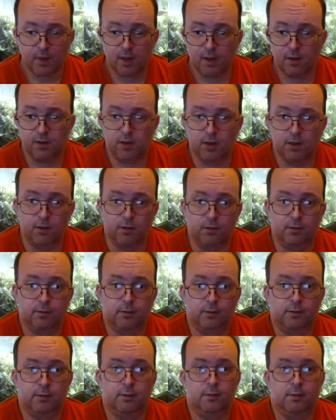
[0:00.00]
So
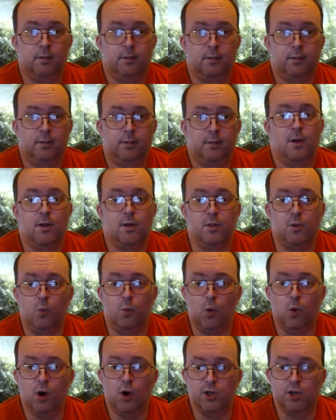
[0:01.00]

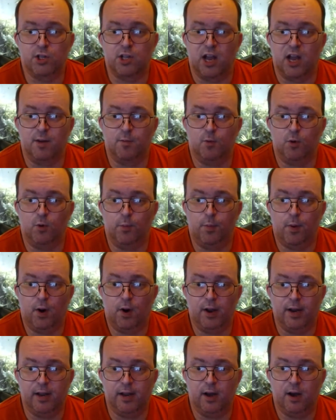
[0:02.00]
the worst animal
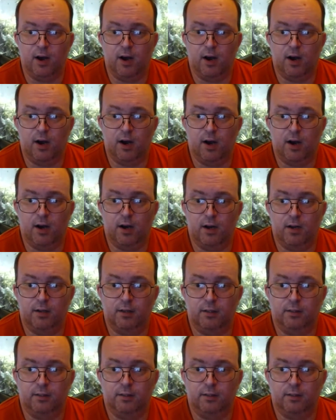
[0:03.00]
bite I